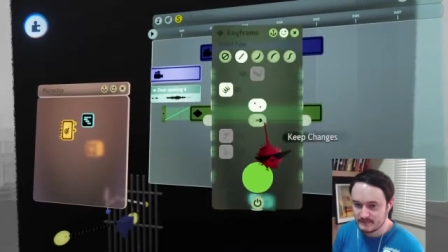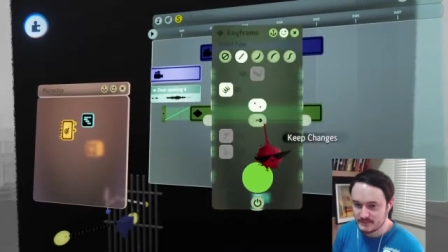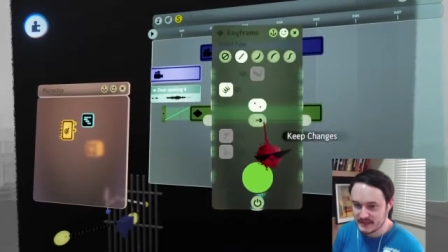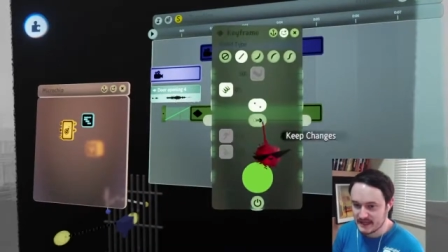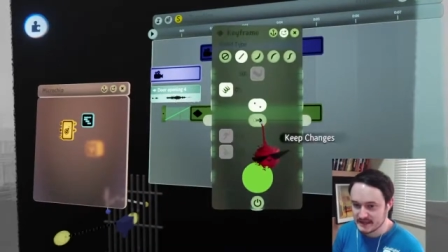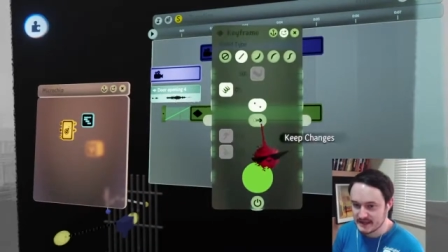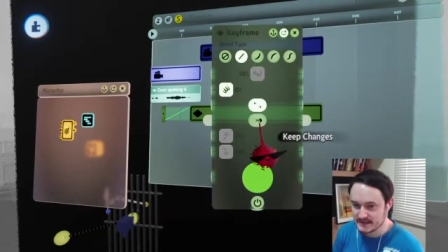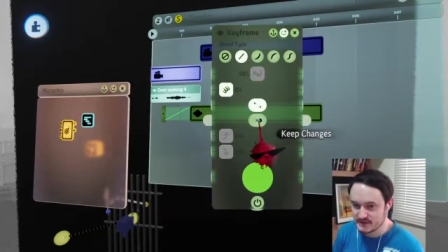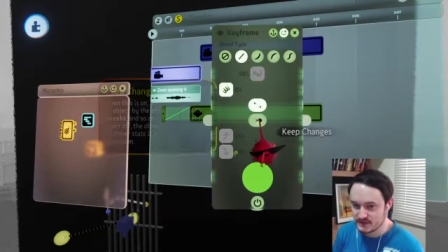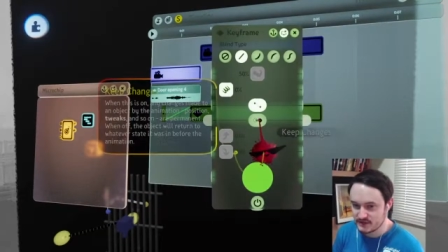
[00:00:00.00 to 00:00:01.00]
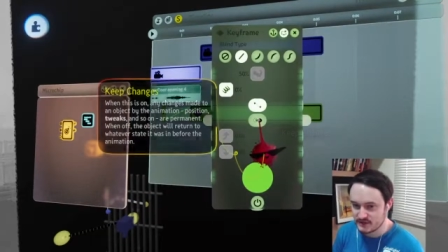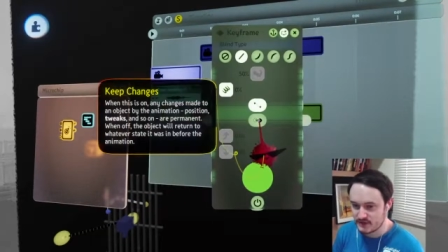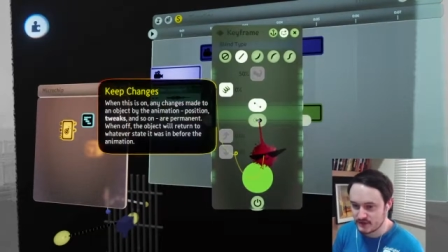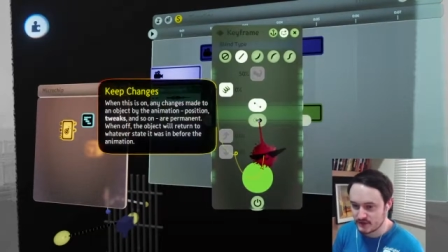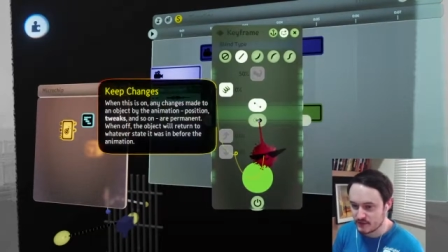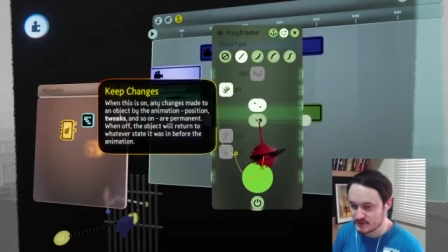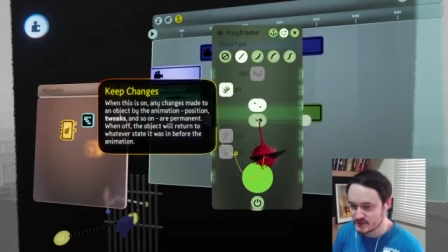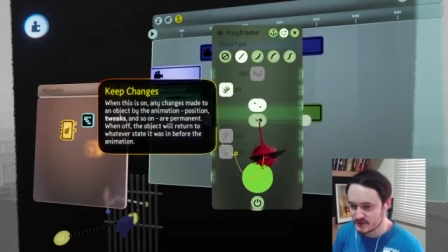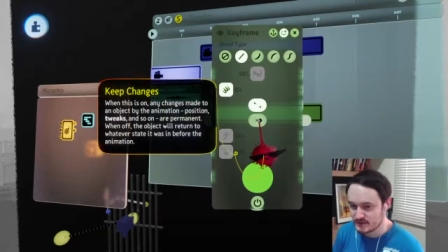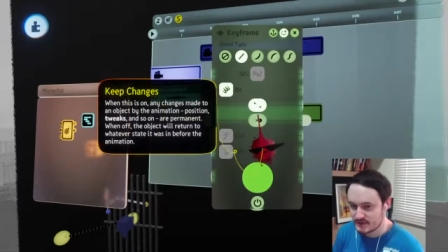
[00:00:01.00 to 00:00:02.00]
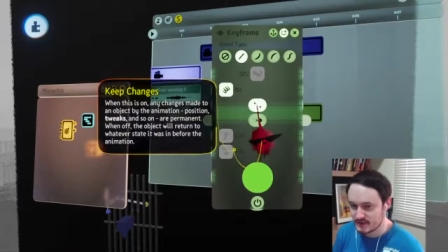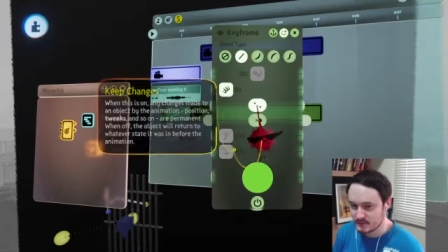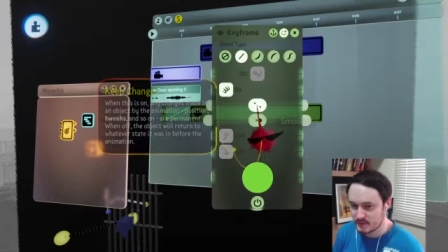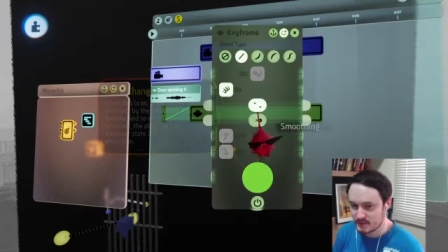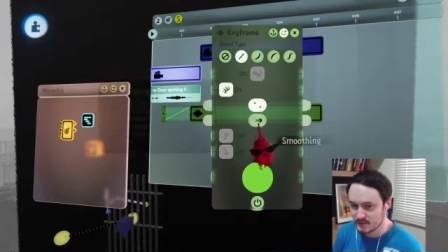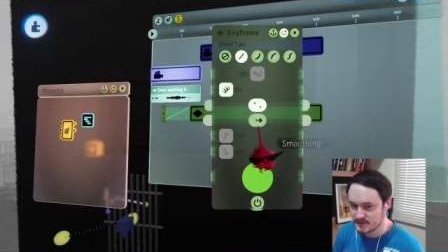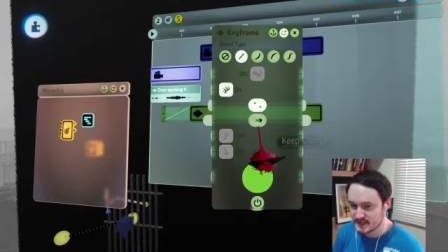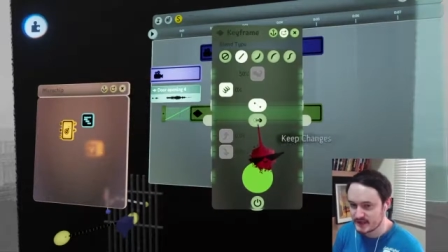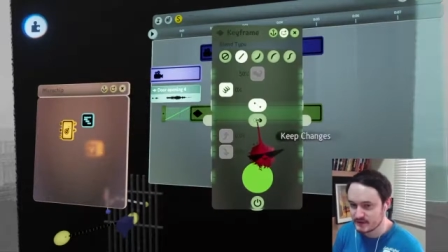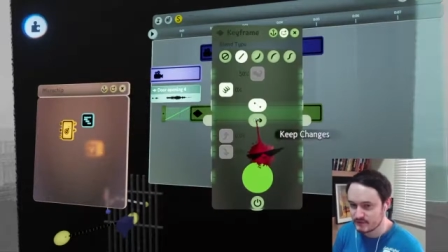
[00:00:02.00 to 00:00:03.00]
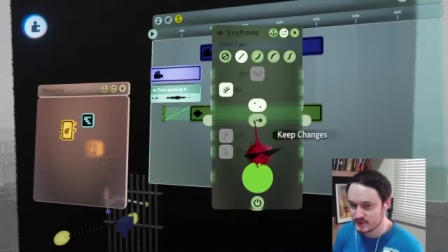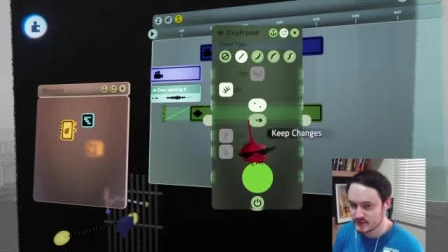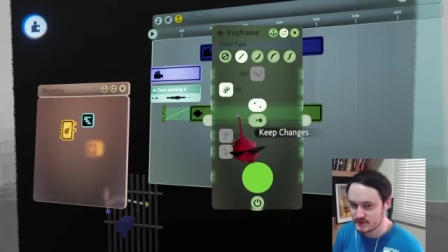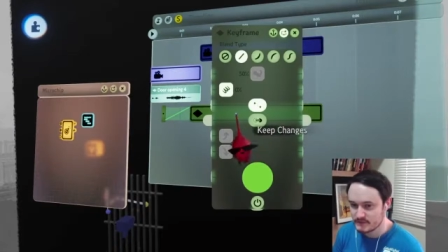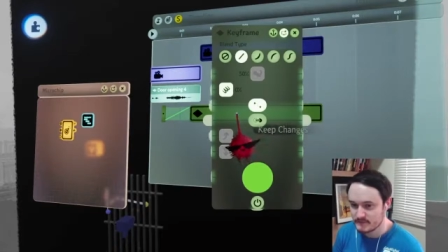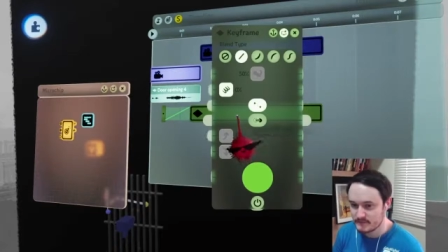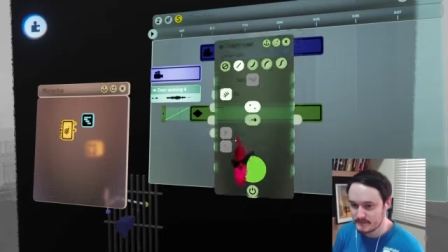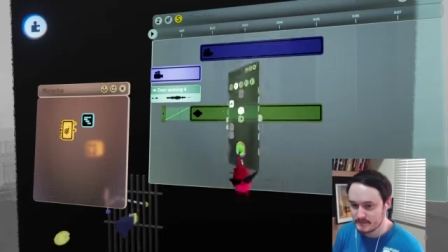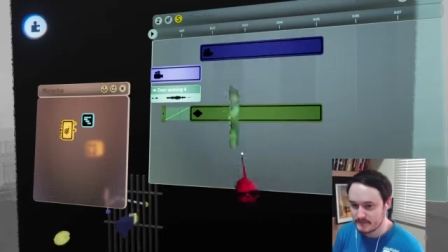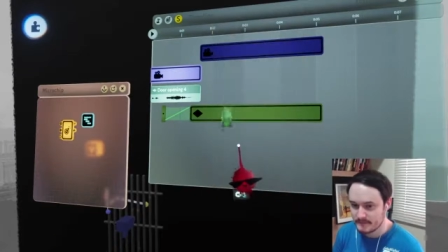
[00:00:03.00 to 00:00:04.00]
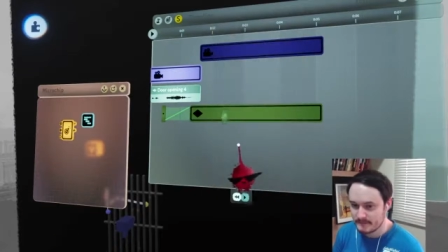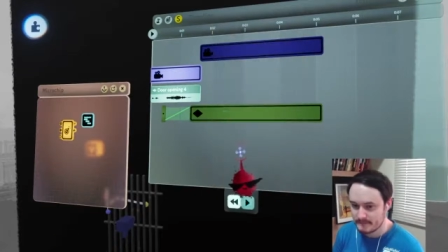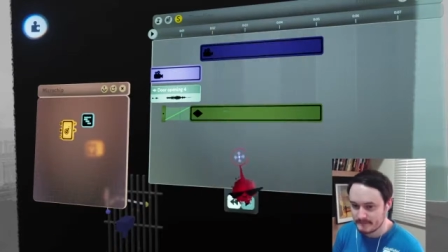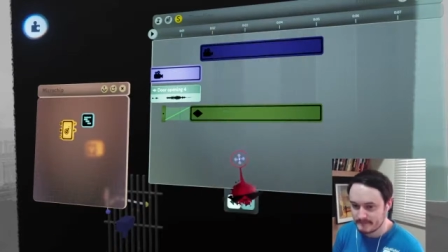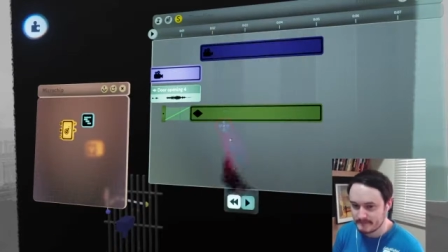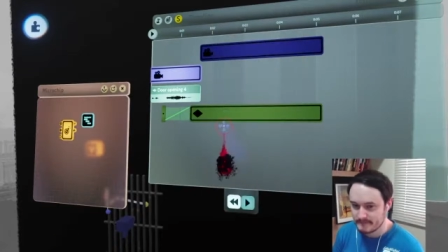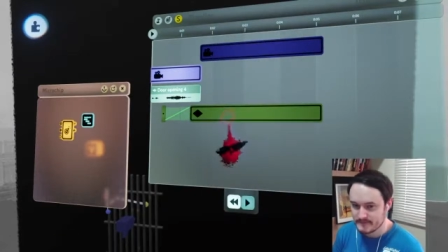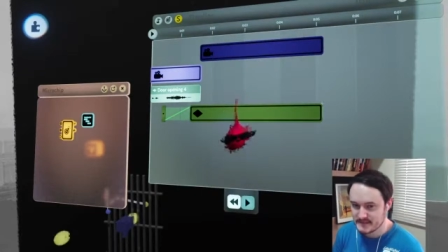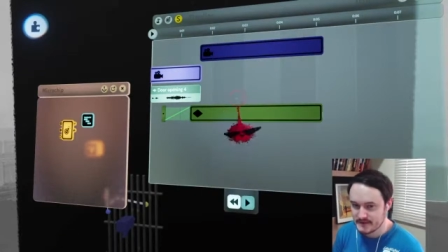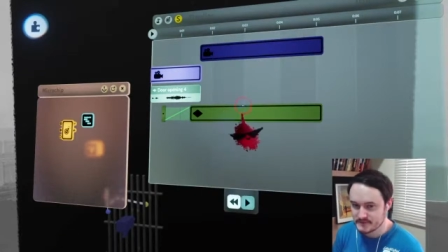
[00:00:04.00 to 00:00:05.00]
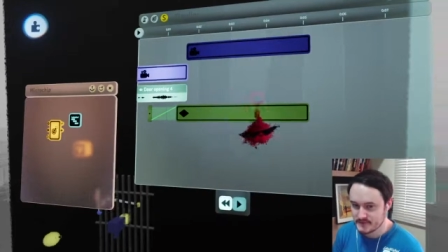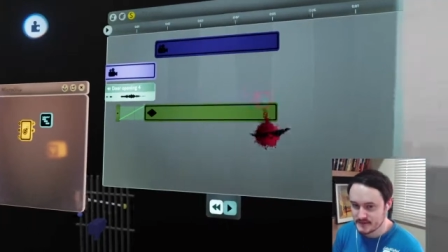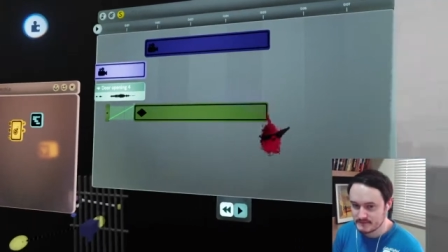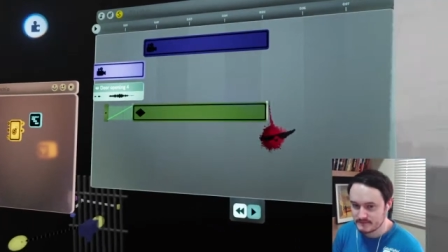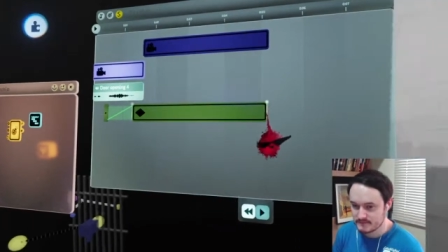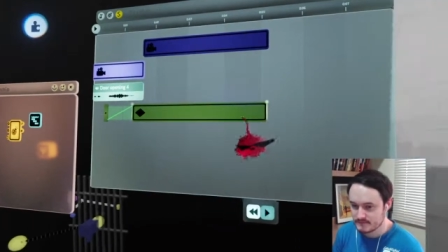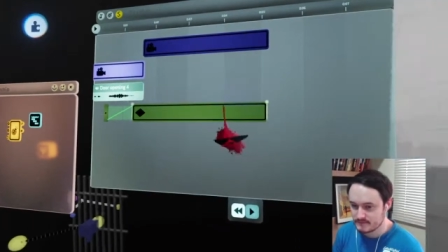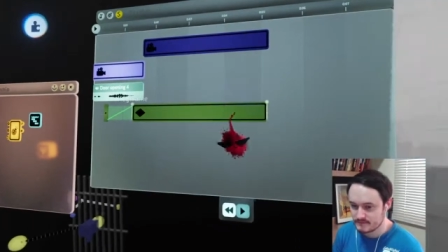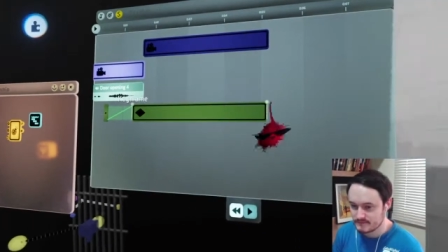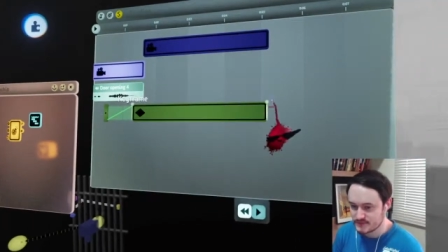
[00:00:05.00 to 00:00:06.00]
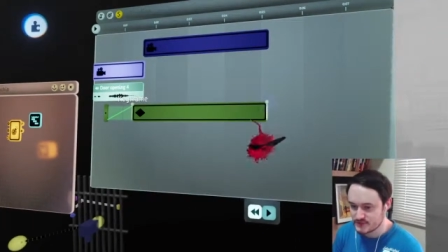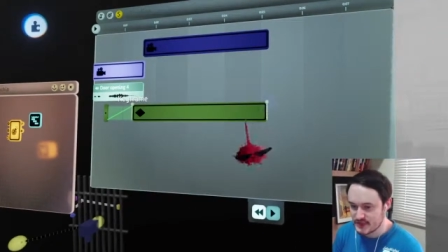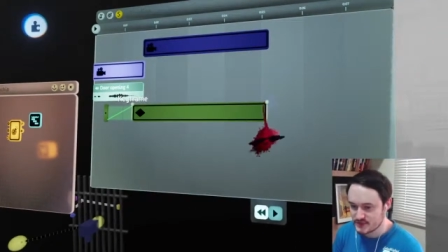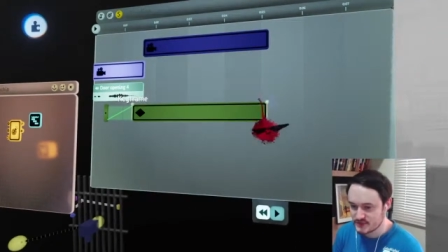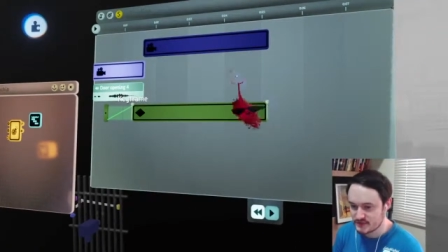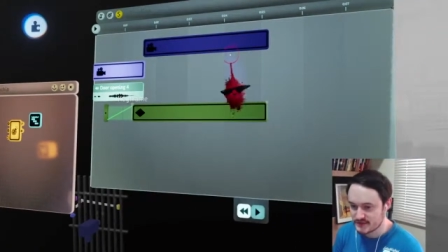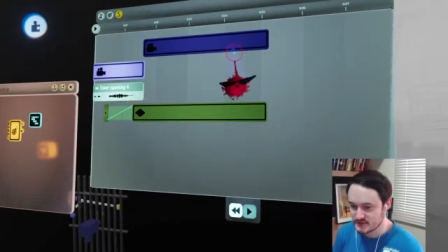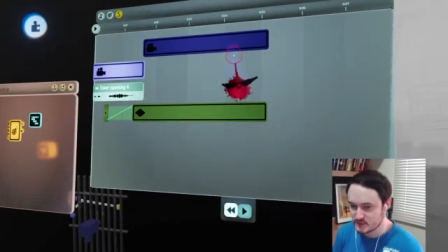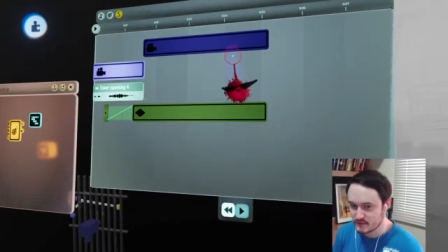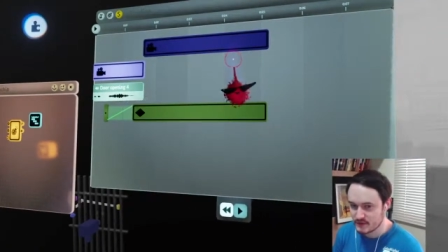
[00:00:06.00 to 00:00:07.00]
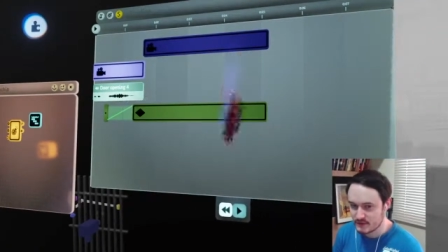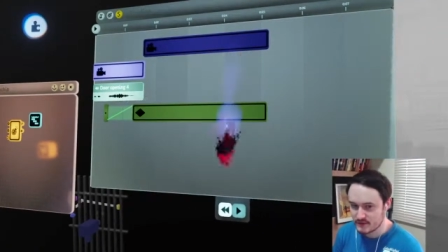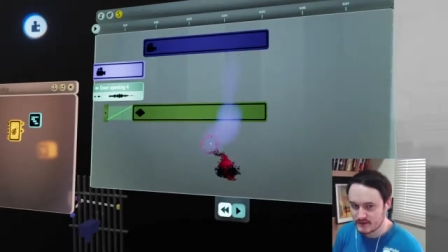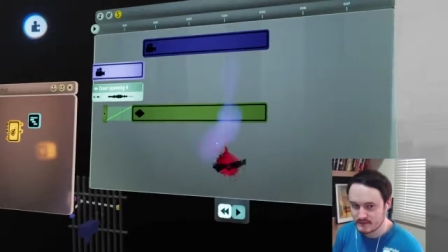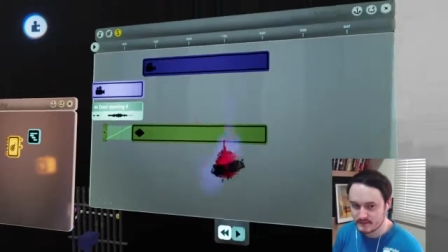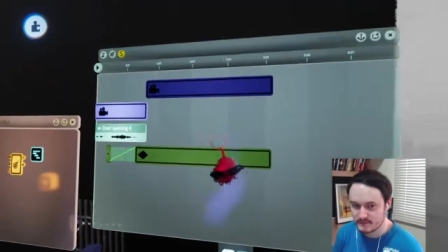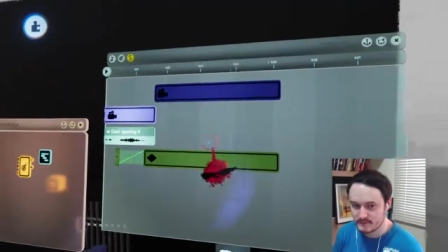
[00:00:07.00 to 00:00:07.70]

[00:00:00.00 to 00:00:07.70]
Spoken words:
But that's a good option. I could probably use that in the future. It saves me stretching things over all the time.